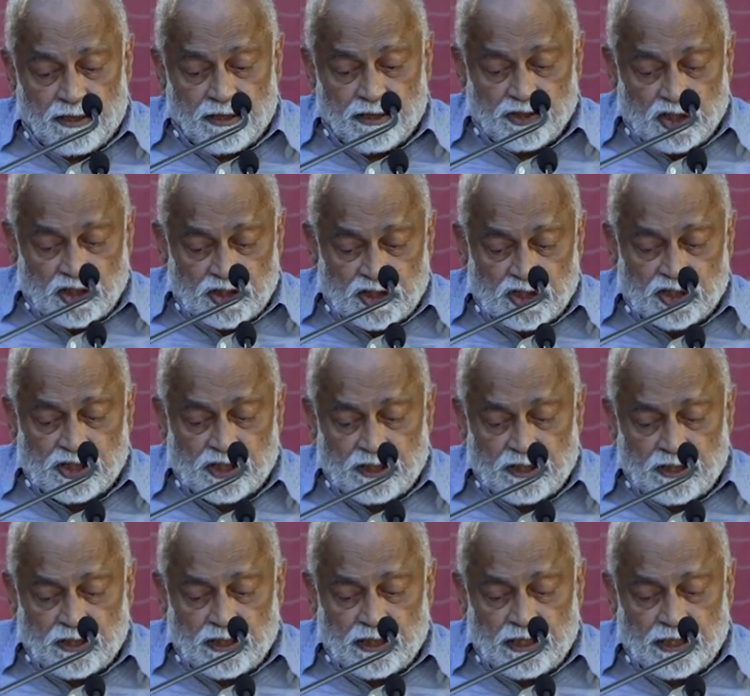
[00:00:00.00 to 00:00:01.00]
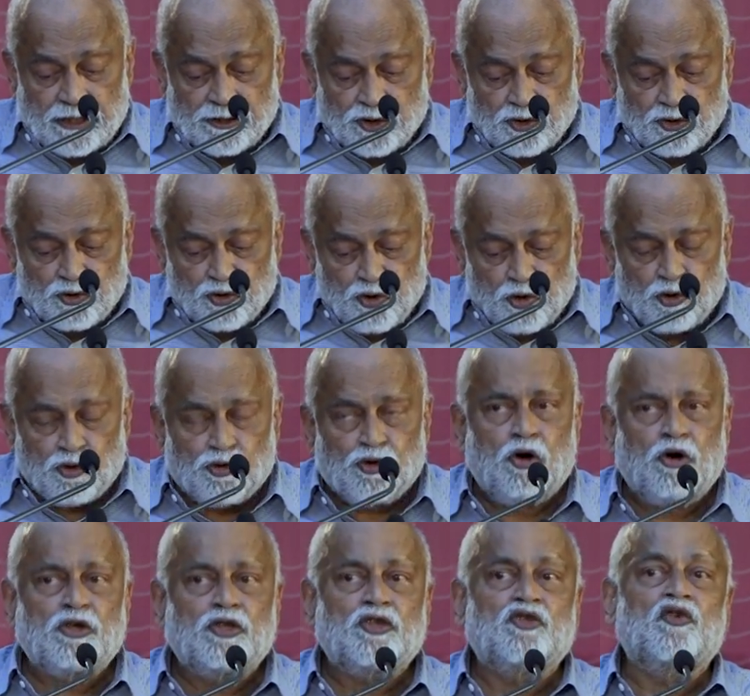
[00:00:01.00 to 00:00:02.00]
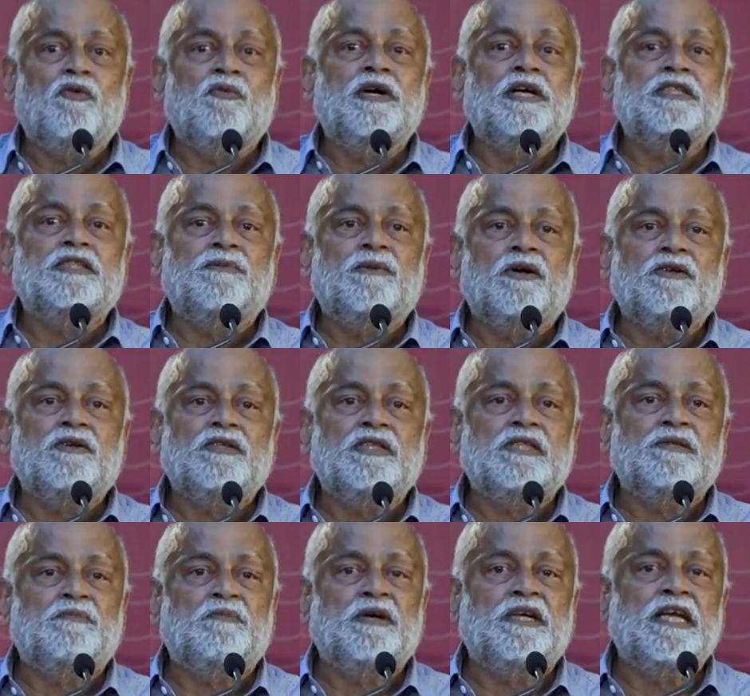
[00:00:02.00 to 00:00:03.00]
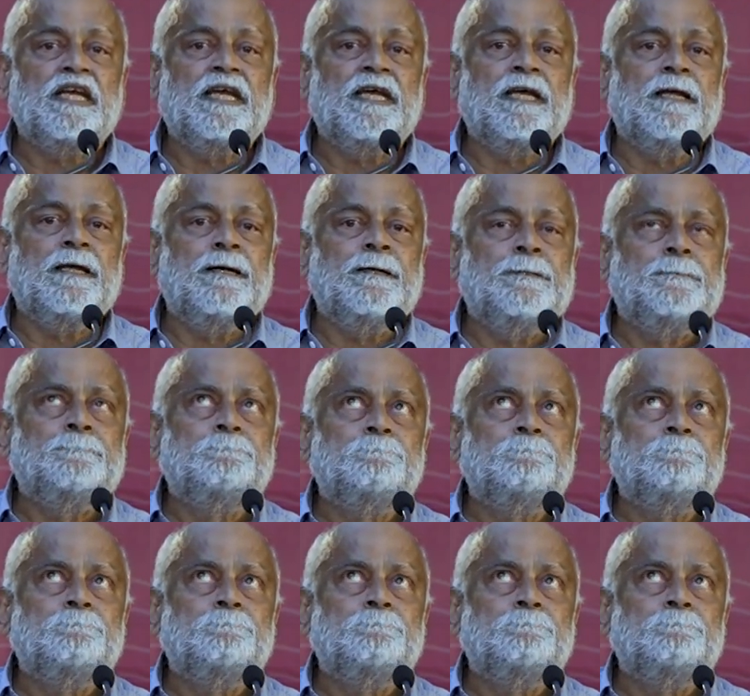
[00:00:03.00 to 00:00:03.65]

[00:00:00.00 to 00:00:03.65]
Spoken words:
just let you know, not so much about this particular